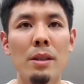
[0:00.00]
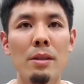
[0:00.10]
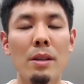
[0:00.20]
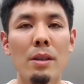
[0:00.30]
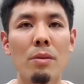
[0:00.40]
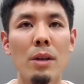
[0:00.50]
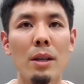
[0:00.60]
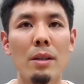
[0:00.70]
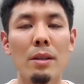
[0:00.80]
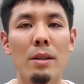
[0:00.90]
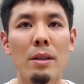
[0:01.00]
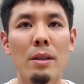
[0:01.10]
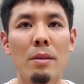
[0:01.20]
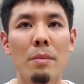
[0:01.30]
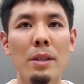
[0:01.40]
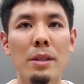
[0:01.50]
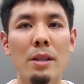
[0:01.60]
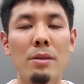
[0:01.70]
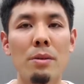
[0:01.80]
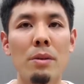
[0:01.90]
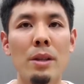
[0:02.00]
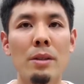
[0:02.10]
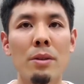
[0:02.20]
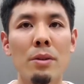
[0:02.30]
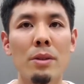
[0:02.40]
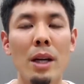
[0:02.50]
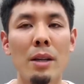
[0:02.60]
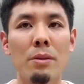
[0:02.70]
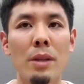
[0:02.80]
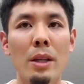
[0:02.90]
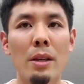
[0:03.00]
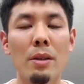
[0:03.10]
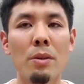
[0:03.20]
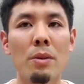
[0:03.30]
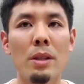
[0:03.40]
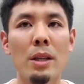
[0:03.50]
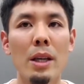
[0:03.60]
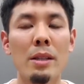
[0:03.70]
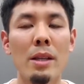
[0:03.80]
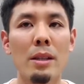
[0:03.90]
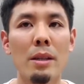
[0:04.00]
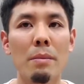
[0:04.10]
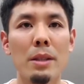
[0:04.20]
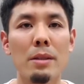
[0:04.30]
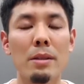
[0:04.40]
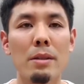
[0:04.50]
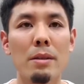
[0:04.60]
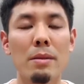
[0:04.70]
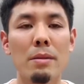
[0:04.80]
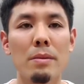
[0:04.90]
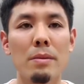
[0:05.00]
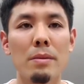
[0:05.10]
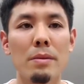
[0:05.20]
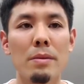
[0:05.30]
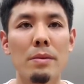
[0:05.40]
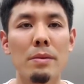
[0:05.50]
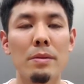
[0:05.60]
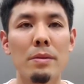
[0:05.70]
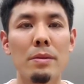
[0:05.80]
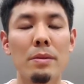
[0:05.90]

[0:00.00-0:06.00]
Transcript: The message click rate can be easily calculated since there is a click log for message.